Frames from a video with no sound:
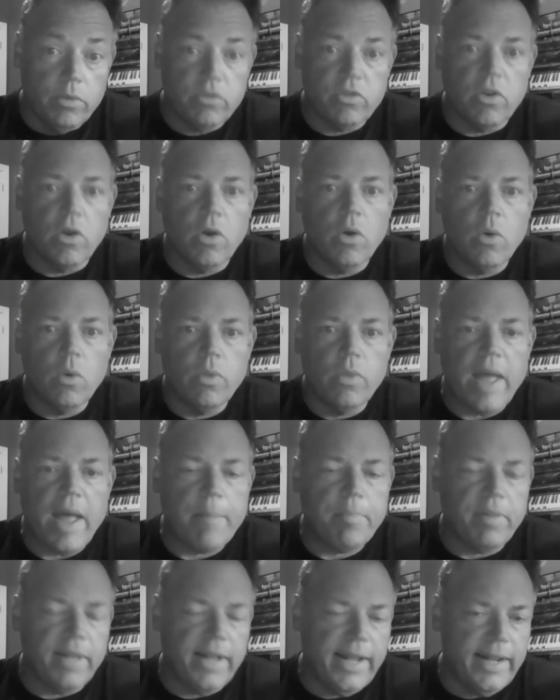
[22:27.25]
So
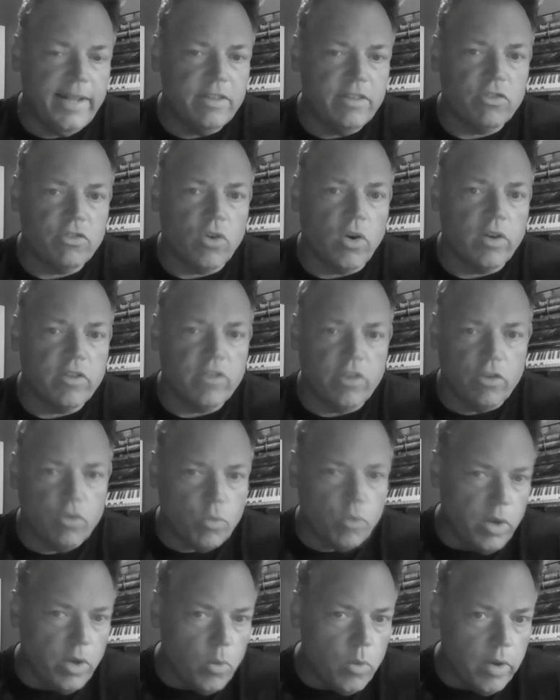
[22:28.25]
that planning starts at
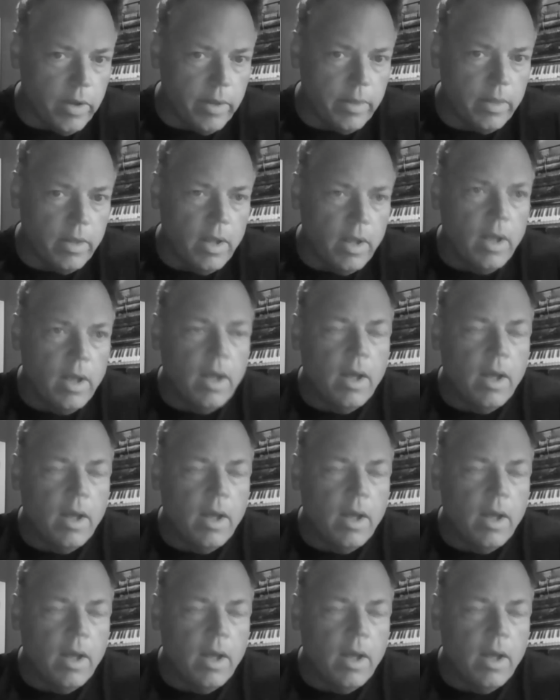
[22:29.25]
21.